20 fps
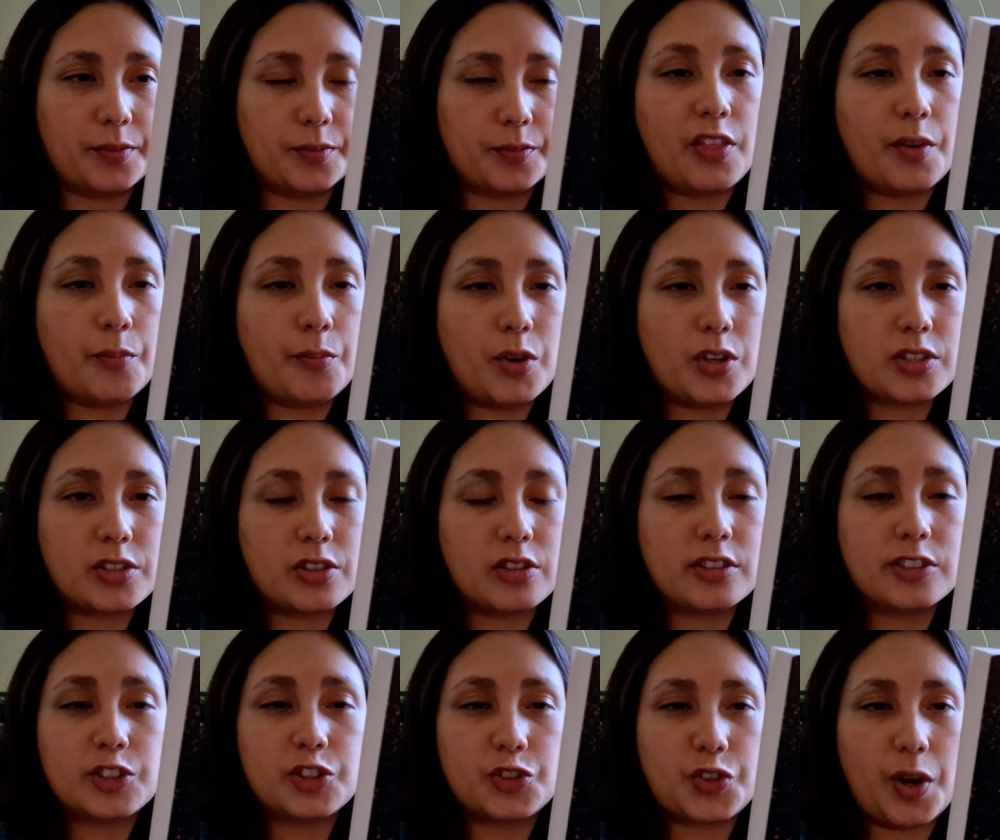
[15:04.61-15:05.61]
The
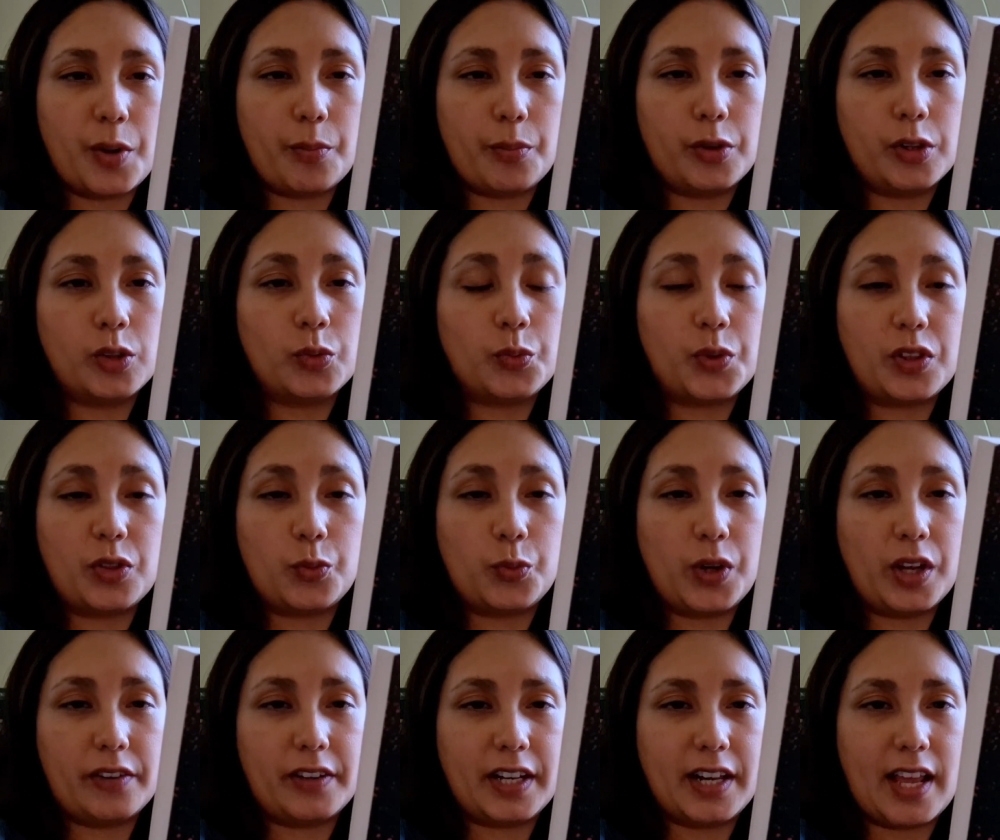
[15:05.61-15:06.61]
muscles tremble with
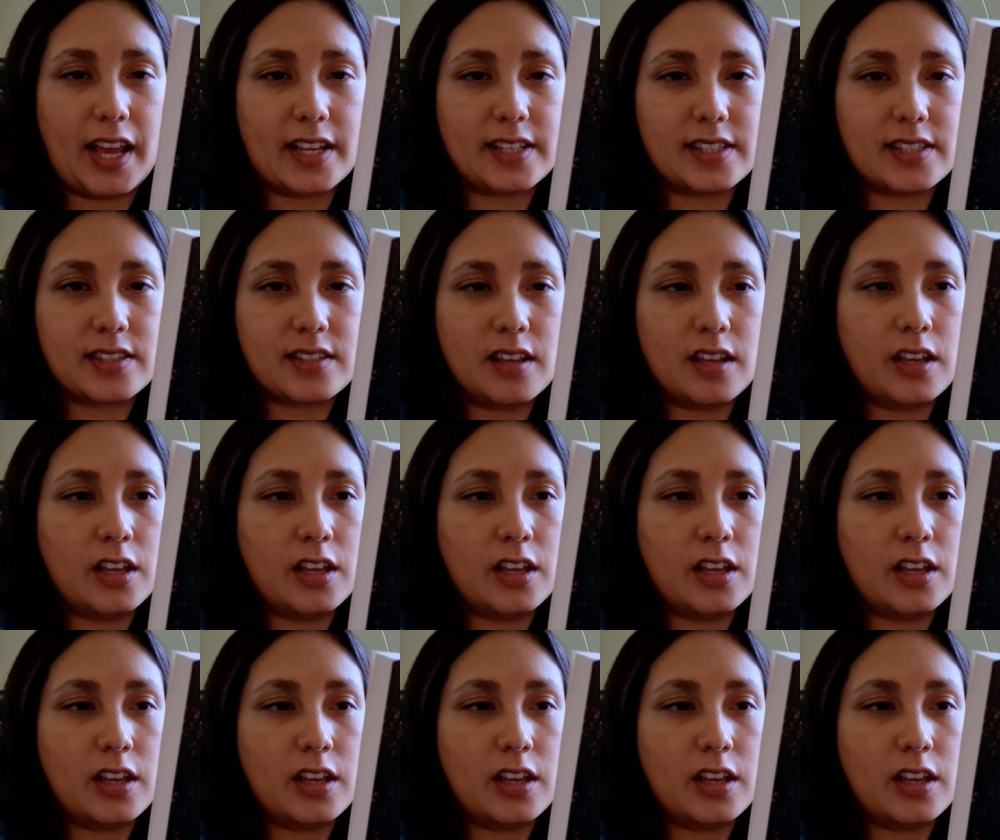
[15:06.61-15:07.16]
weariness.